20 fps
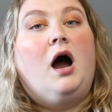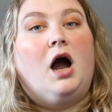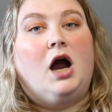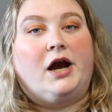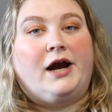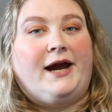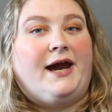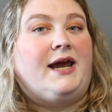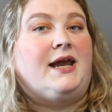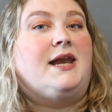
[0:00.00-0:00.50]

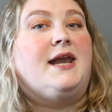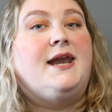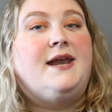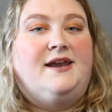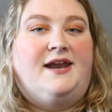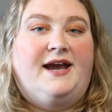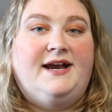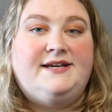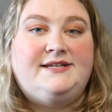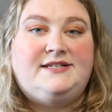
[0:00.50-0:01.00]
All right,
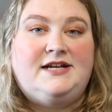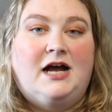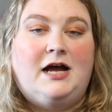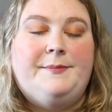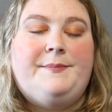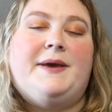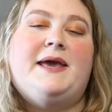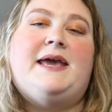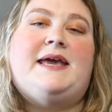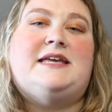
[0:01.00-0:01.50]
next
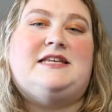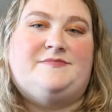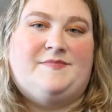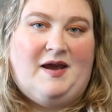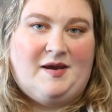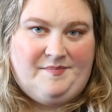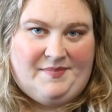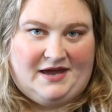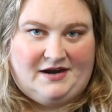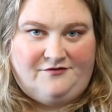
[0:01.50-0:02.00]
up is
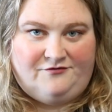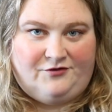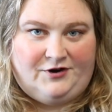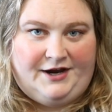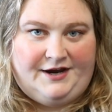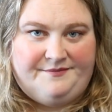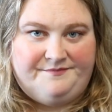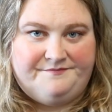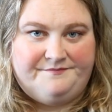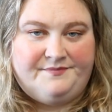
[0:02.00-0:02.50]
my bed
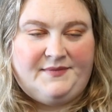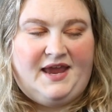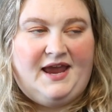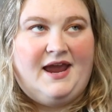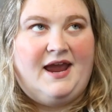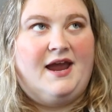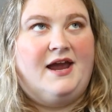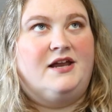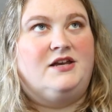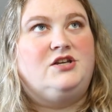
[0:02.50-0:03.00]
frame.
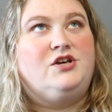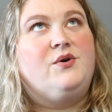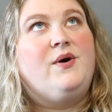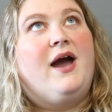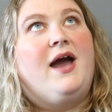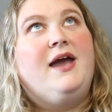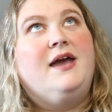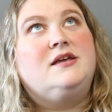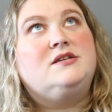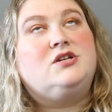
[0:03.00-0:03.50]
And you
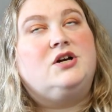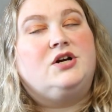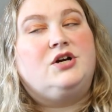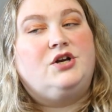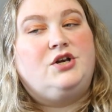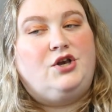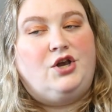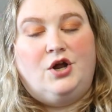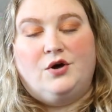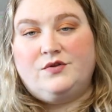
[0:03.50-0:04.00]
guys
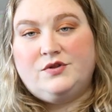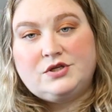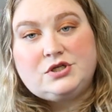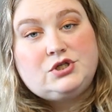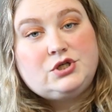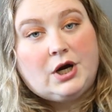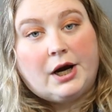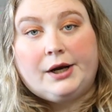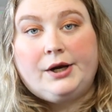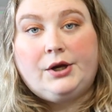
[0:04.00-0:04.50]
know the
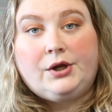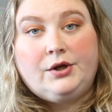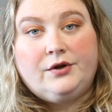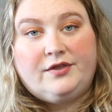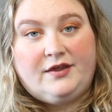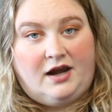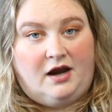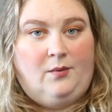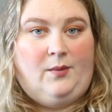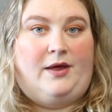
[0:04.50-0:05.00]
struggle
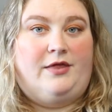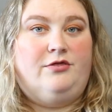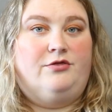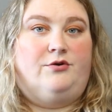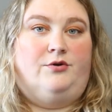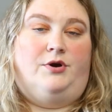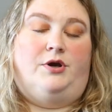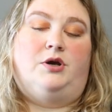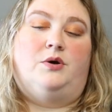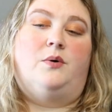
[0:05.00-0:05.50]
that I went
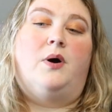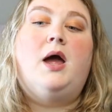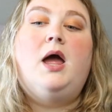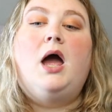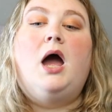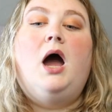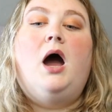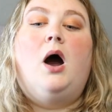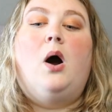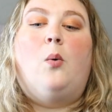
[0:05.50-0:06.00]
through
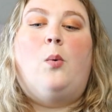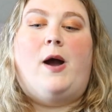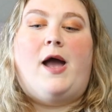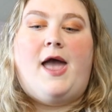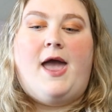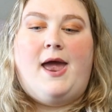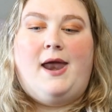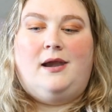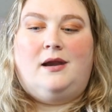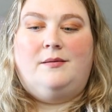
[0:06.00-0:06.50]

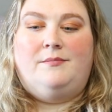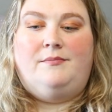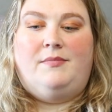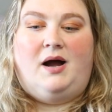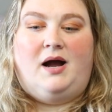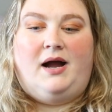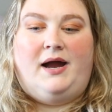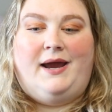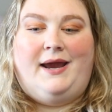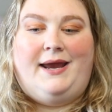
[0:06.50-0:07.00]
when
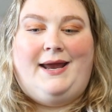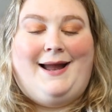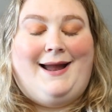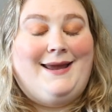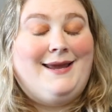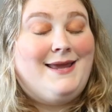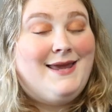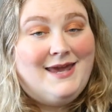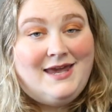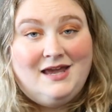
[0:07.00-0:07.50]
my
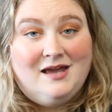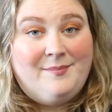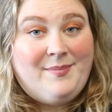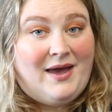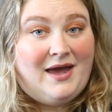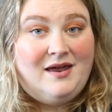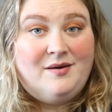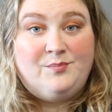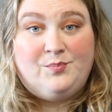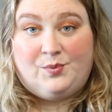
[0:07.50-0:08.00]
Ikea
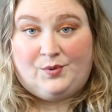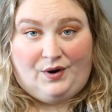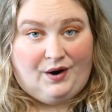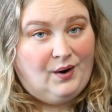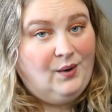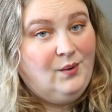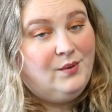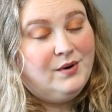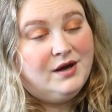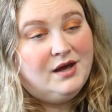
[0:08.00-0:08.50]
bed
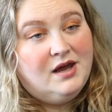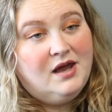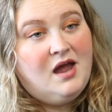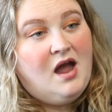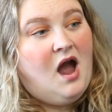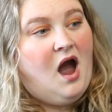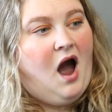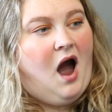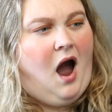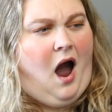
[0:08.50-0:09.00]
broke.
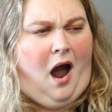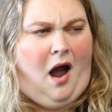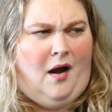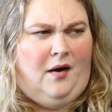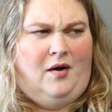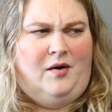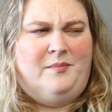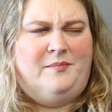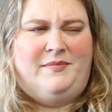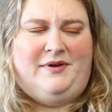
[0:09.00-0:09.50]

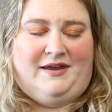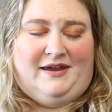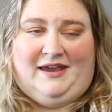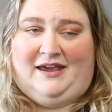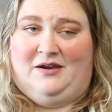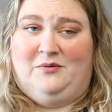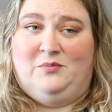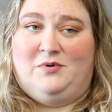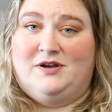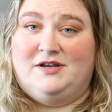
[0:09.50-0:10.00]
Um,
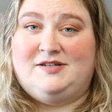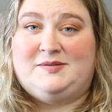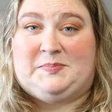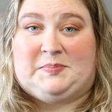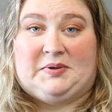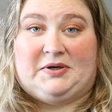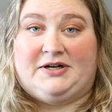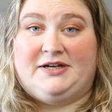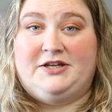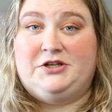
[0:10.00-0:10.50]
it was
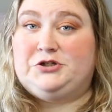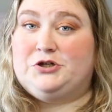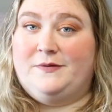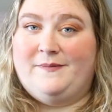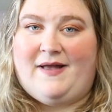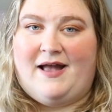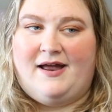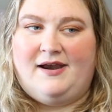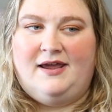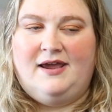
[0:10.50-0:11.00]
pretty
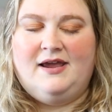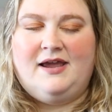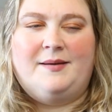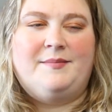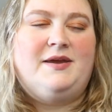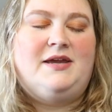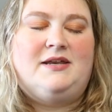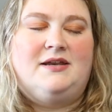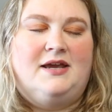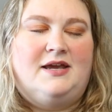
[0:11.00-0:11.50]
traumatic. I
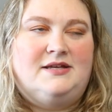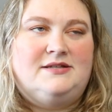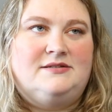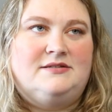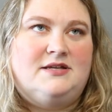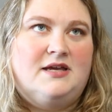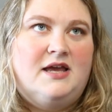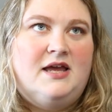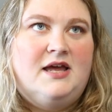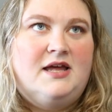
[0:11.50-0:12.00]
mean,
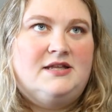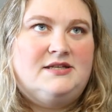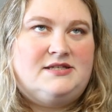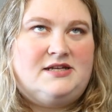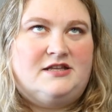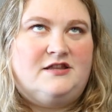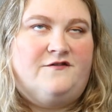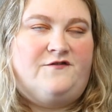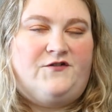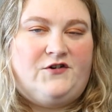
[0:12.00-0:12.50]
it, it's
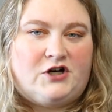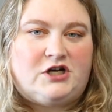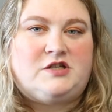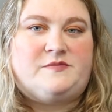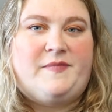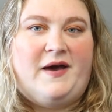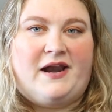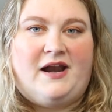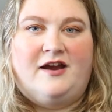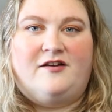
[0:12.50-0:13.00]
not the
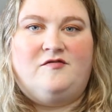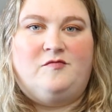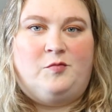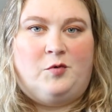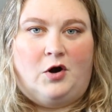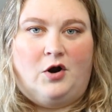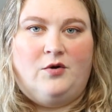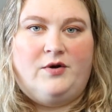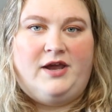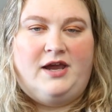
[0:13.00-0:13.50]
first bed I've
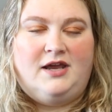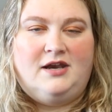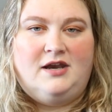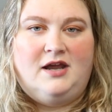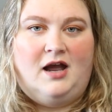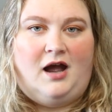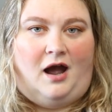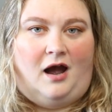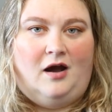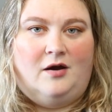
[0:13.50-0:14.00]

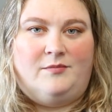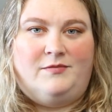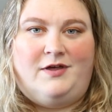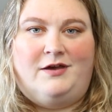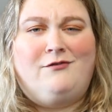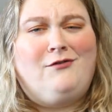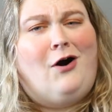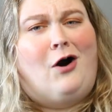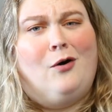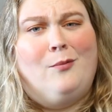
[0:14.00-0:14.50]
broken. Um,
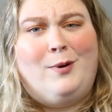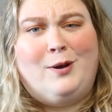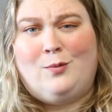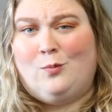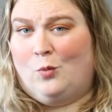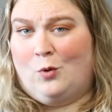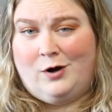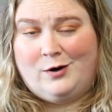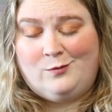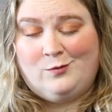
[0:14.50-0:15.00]
they've all
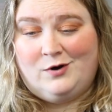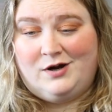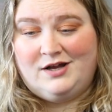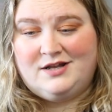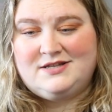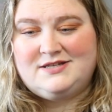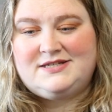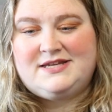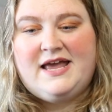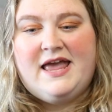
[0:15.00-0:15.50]
been wood
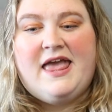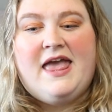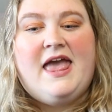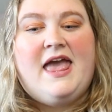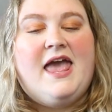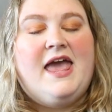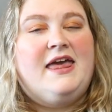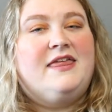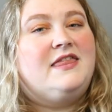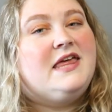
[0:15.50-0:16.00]
ones.
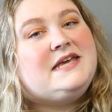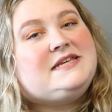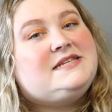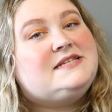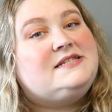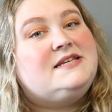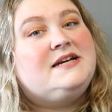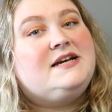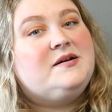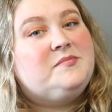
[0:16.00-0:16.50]
This
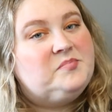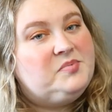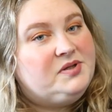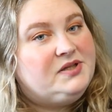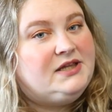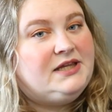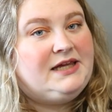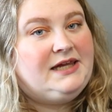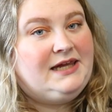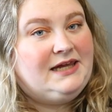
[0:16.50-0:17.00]
is a
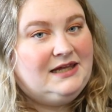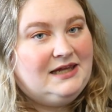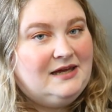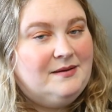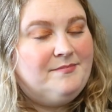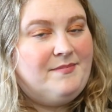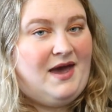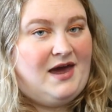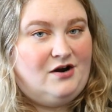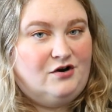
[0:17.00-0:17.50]

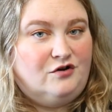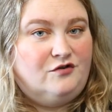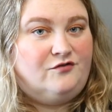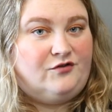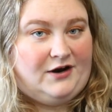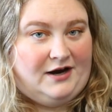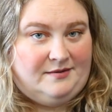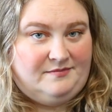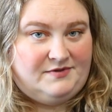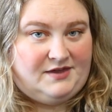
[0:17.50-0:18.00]
completely metal
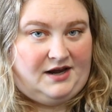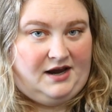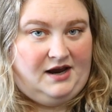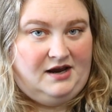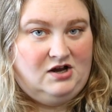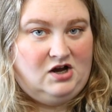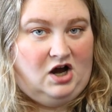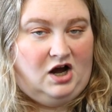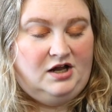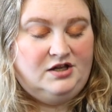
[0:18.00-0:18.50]
frame that
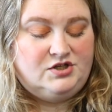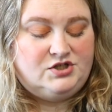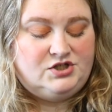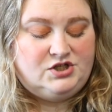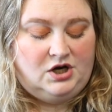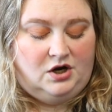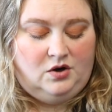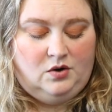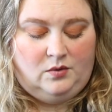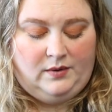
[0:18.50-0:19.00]
I got.
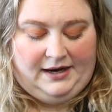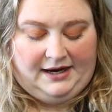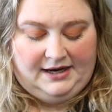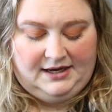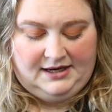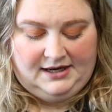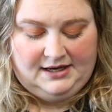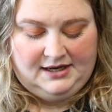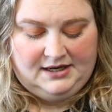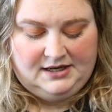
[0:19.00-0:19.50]
So
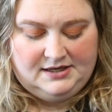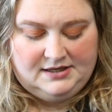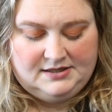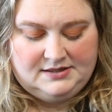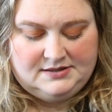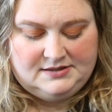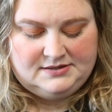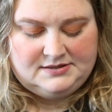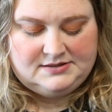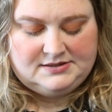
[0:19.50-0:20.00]
it
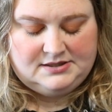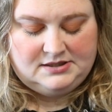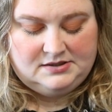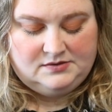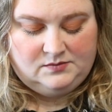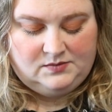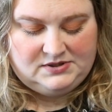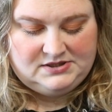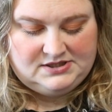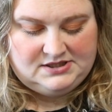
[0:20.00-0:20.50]
is,
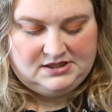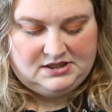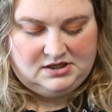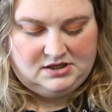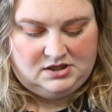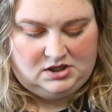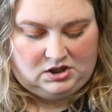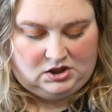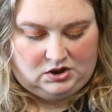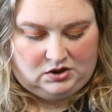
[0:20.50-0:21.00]
what's
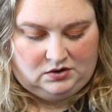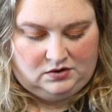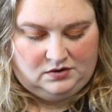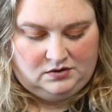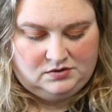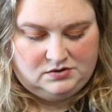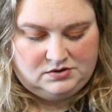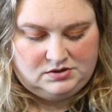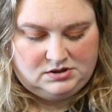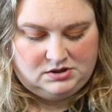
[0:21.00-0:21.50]
it
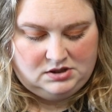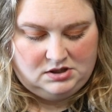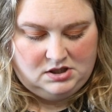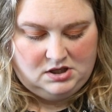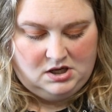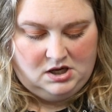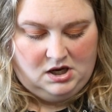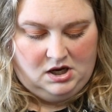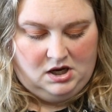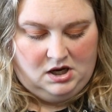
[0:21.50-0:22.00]
called?
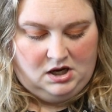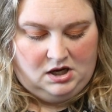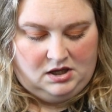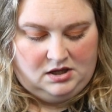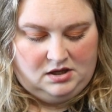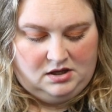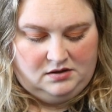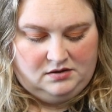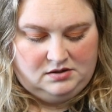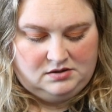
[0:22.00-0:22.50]

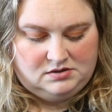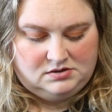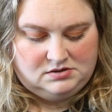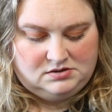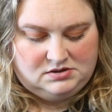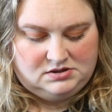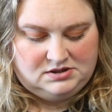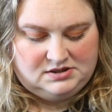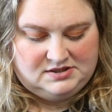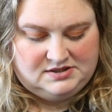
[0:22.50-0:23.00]

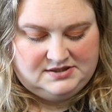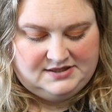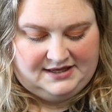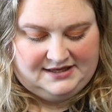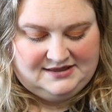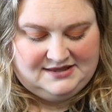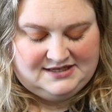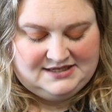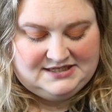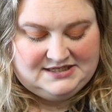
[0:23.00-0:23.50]
It's
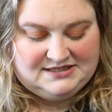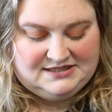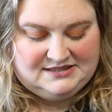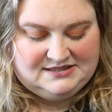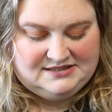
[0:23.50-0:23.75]
like this